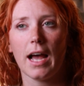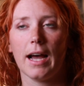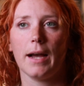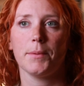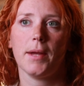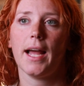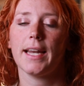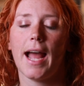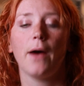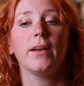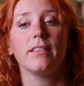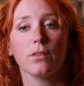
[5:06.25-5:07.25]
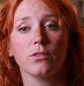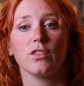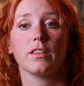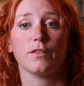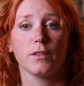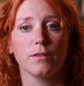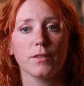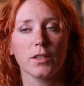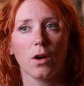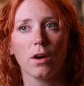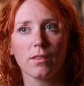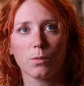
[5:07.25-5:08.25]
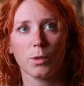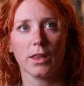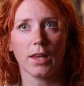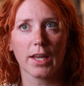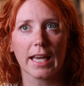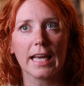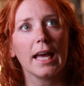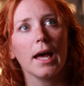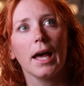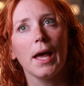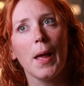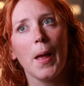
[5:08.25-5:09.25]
And now he's on Just Food for Dogs. We're looking at